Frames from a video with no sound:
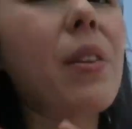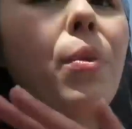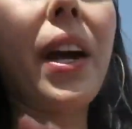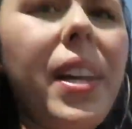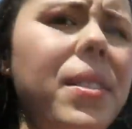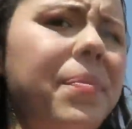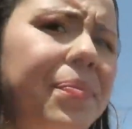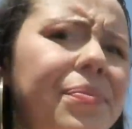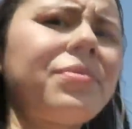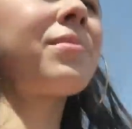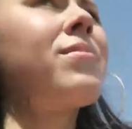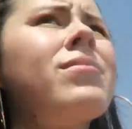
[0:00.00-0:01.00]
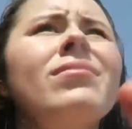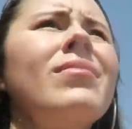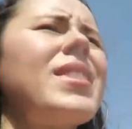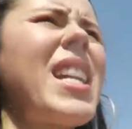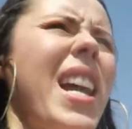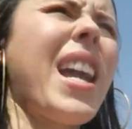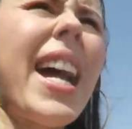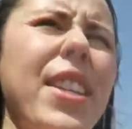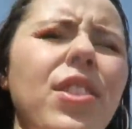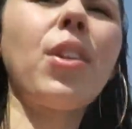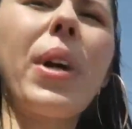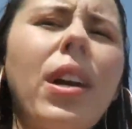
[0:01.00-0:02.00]
By the way, I
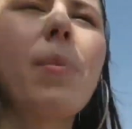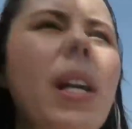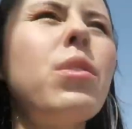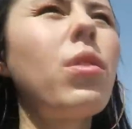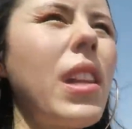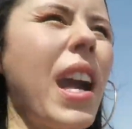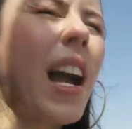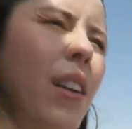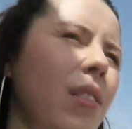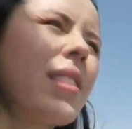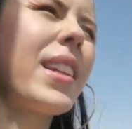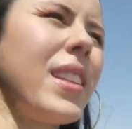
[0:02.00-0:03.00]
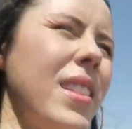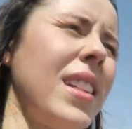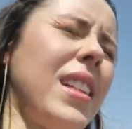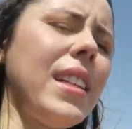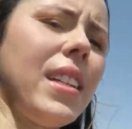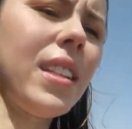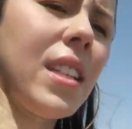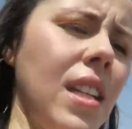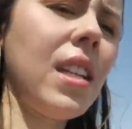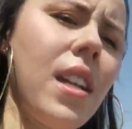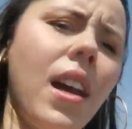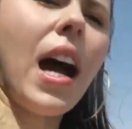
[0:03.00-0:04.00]
do not recommend noodle house in
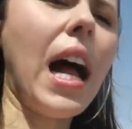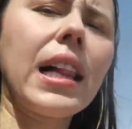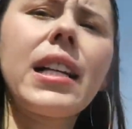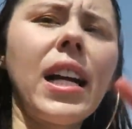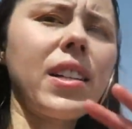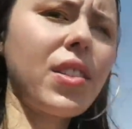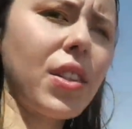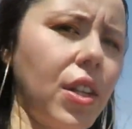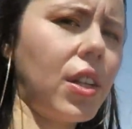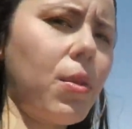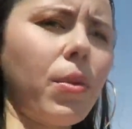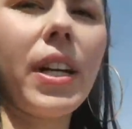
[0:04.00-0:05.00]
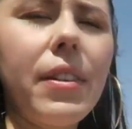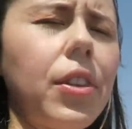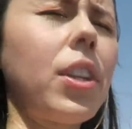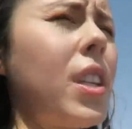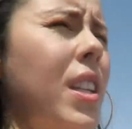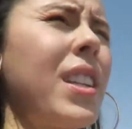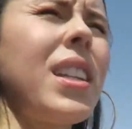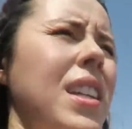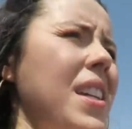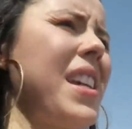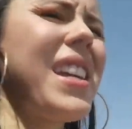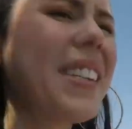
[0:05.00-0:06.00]
Alcacer or whatever.
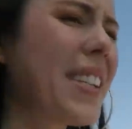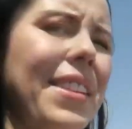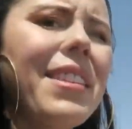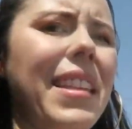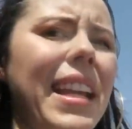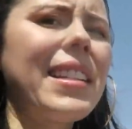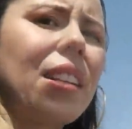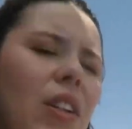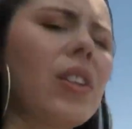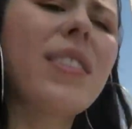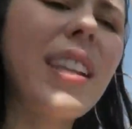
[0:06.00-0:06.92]
It's not nice at all.